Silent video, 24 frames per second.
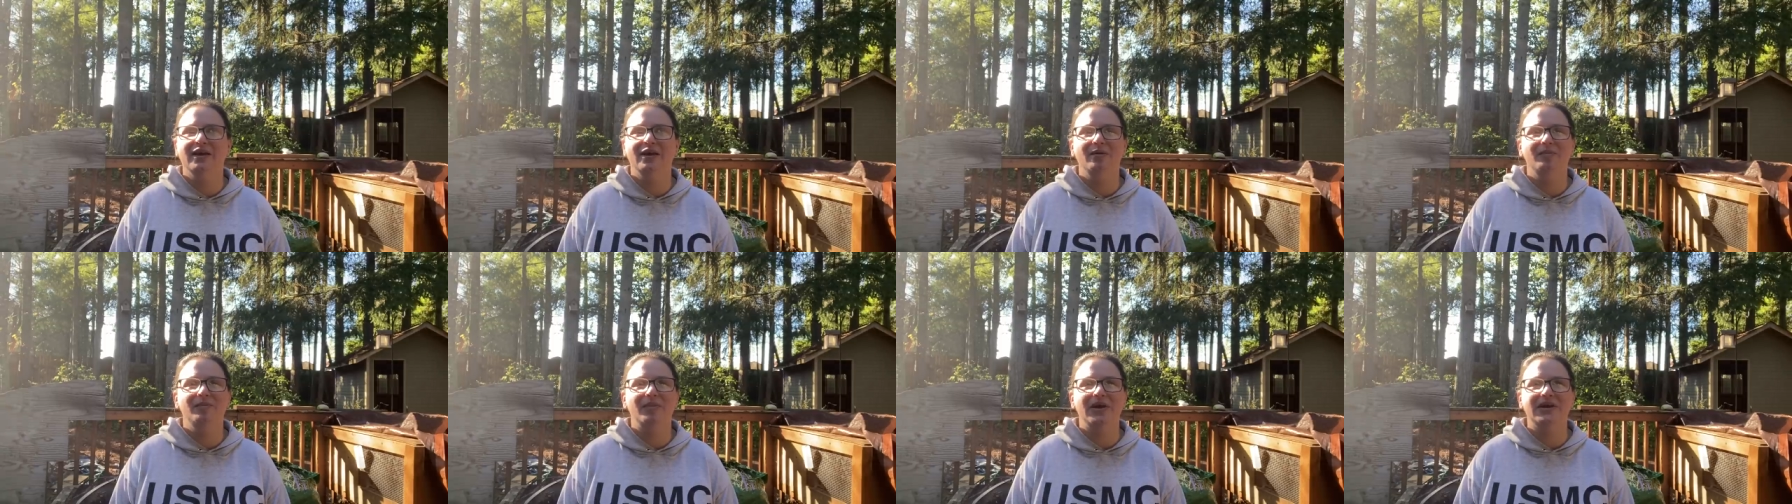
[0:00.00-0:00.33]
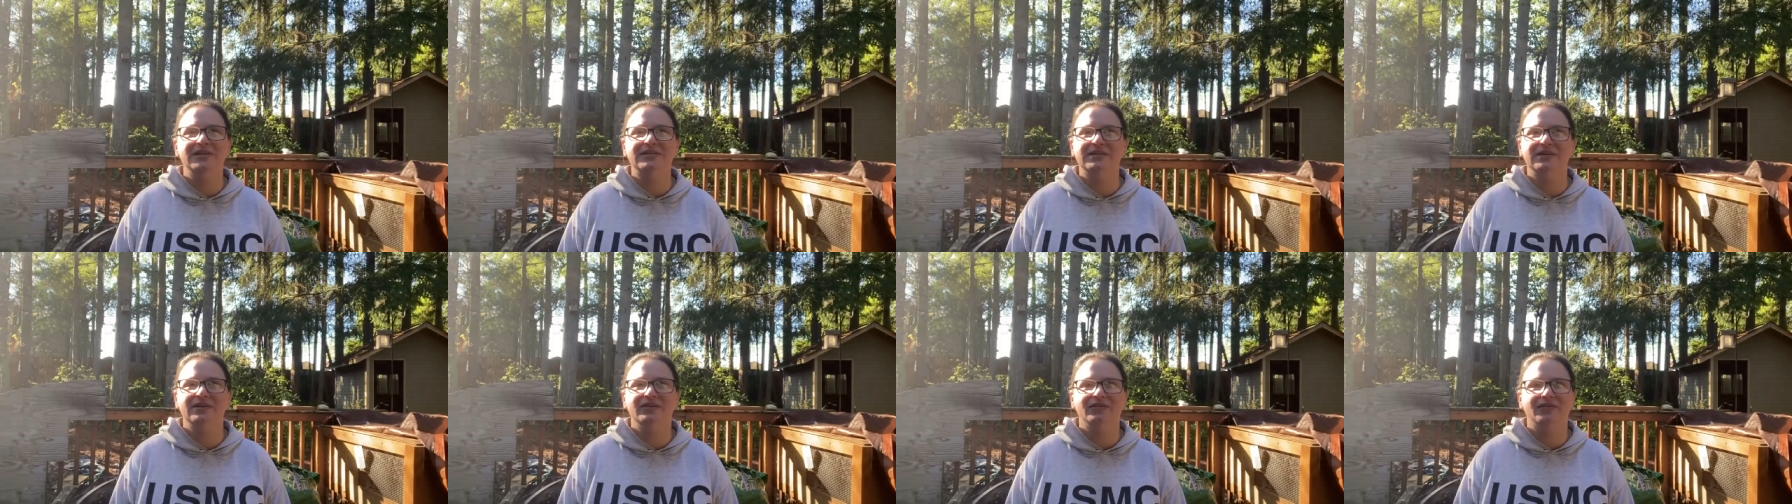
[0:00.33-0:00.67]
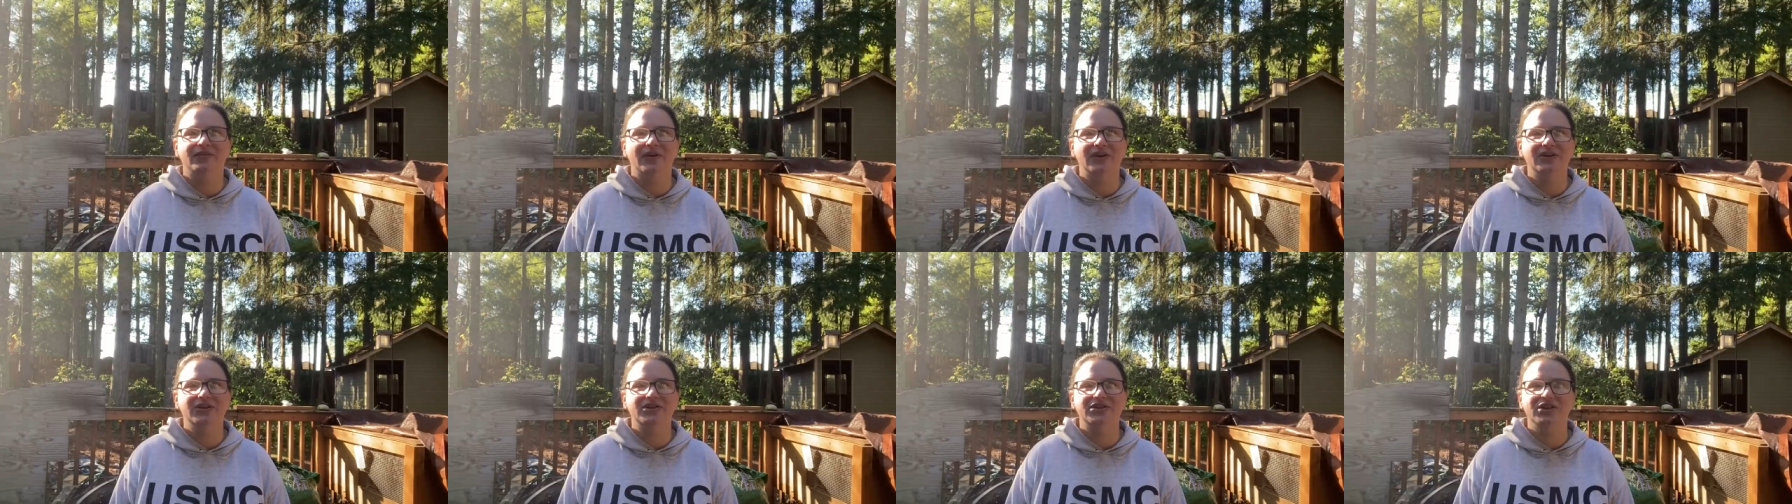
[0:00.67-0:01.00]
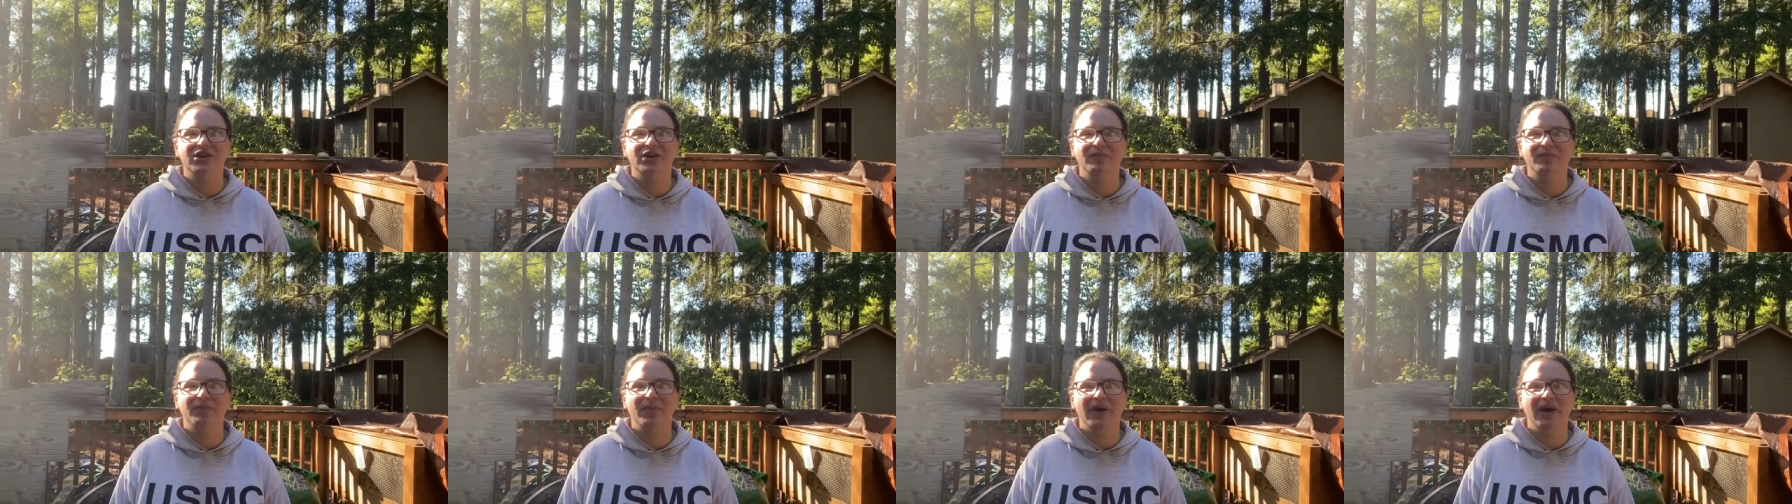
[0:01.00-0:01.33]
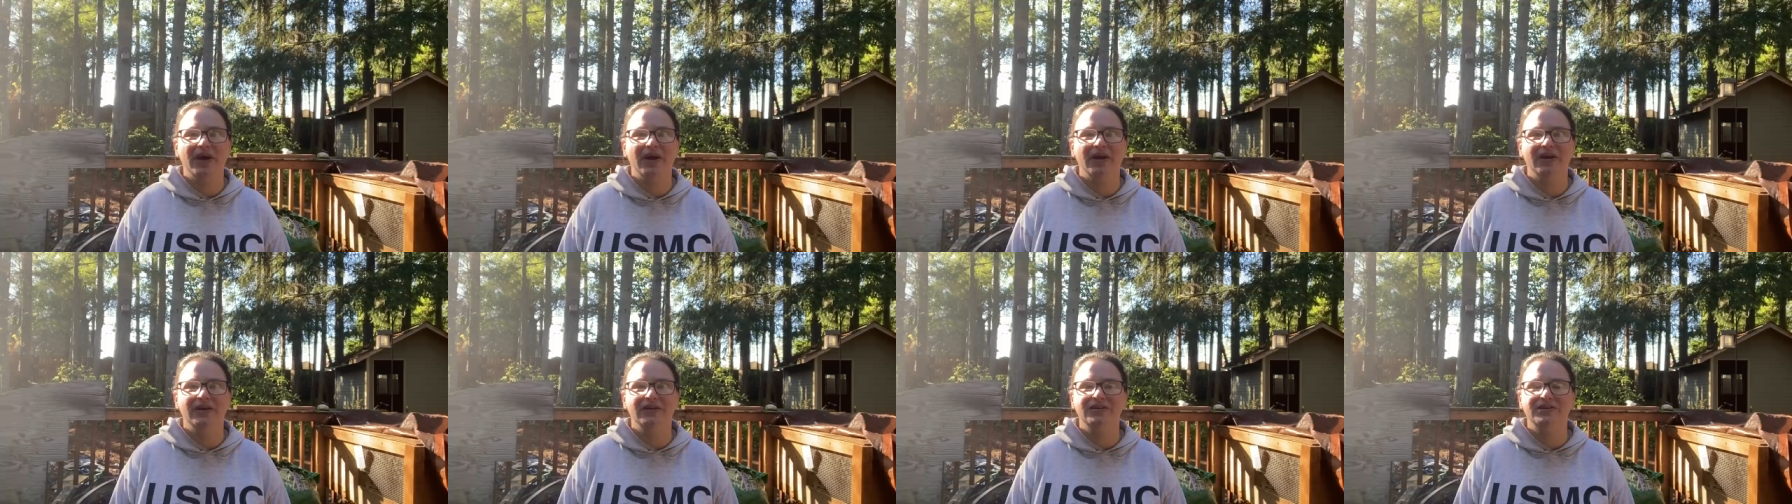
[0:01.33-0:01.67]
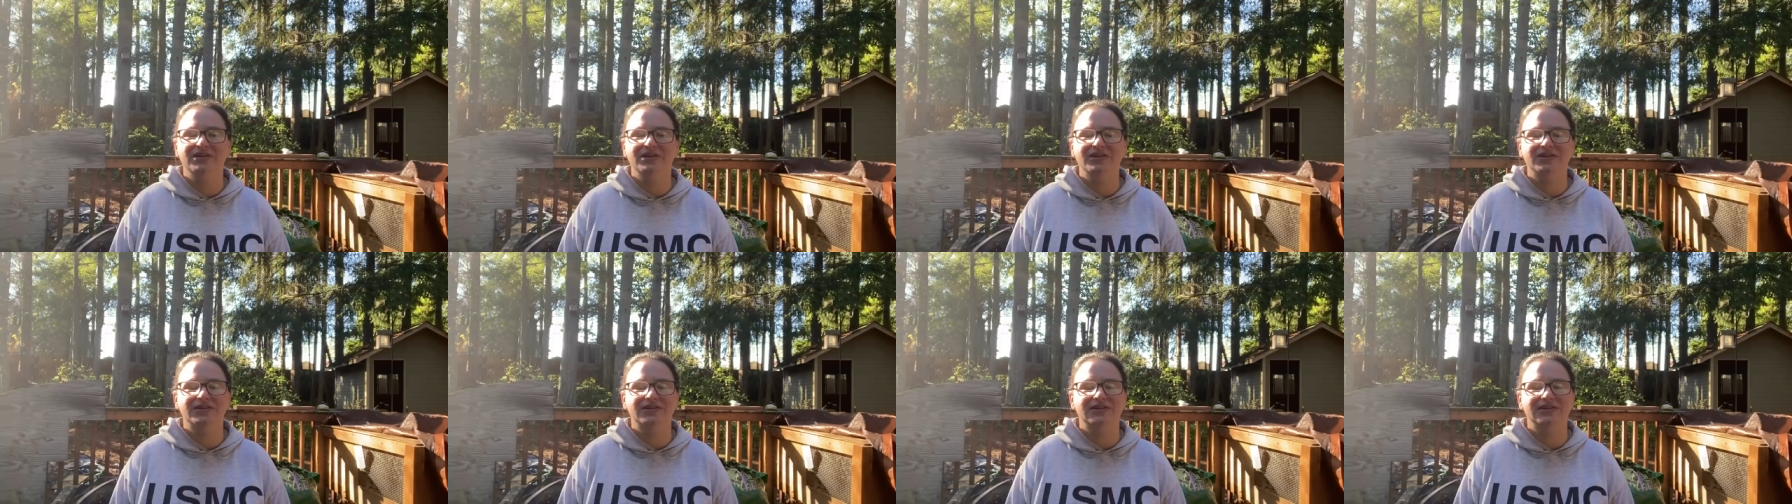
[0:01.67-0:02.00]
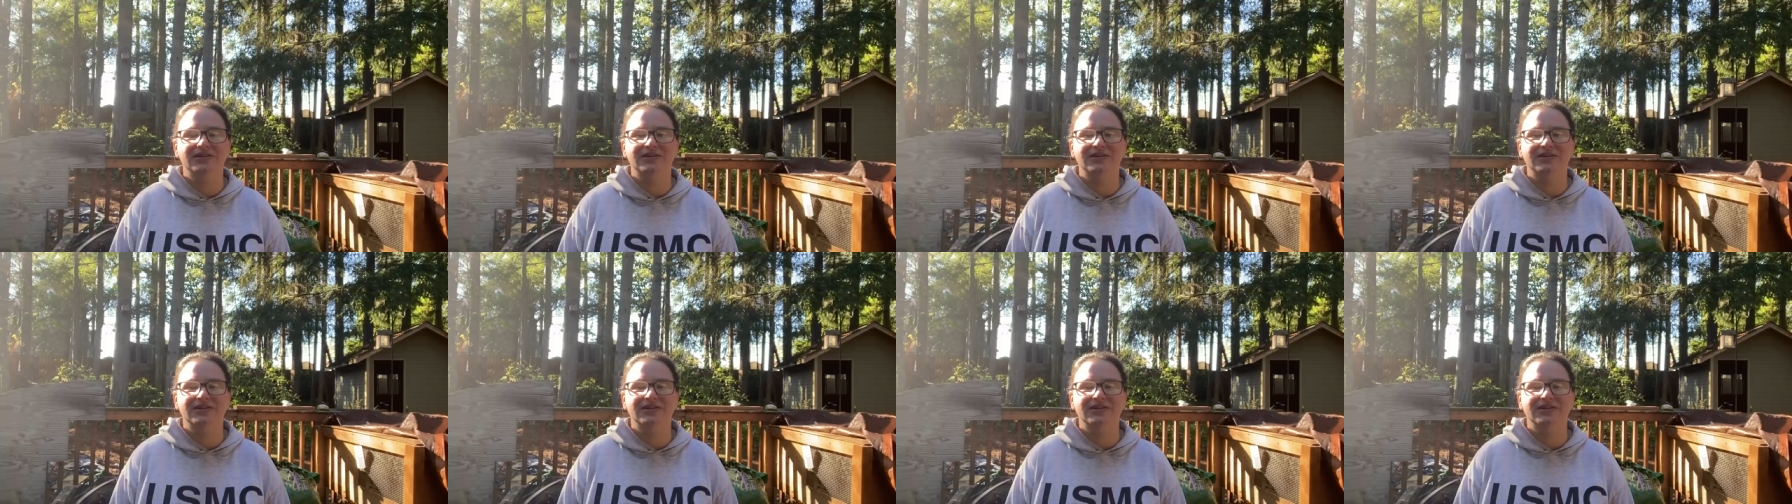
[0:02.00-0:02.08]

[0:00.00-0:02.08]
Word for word: amazing friendship and just